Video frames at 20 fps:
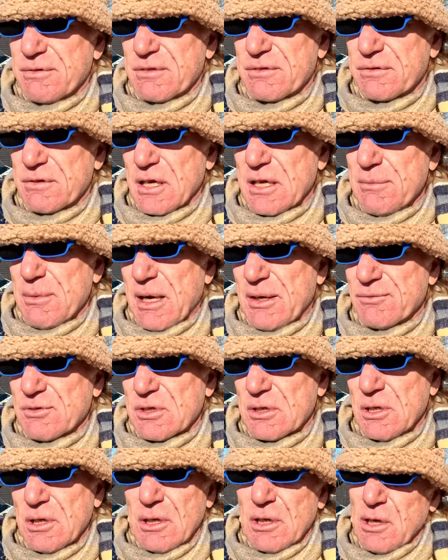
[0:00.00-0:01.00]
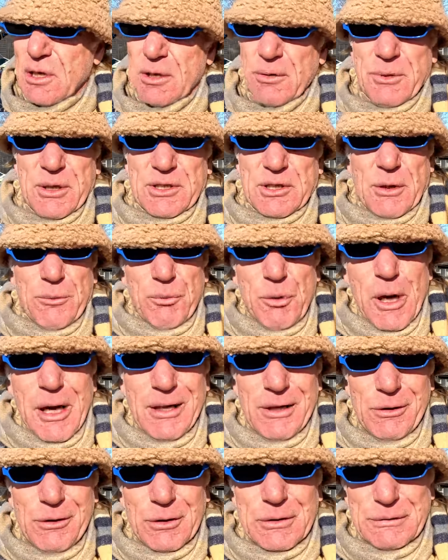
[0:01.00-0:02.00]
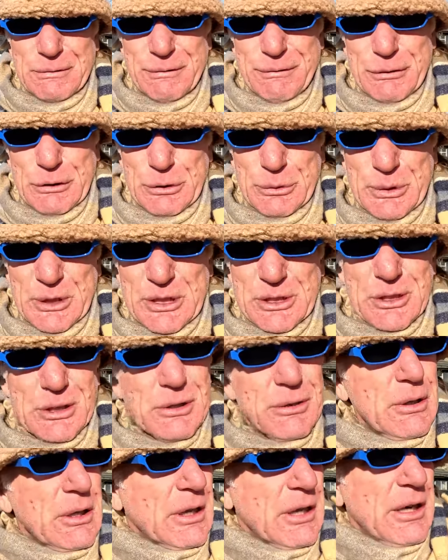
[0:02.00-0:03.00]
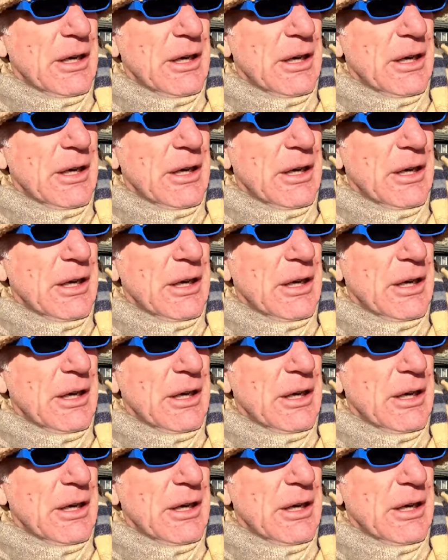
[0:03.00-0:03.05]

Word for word: for three months, which I'm really looking forward to.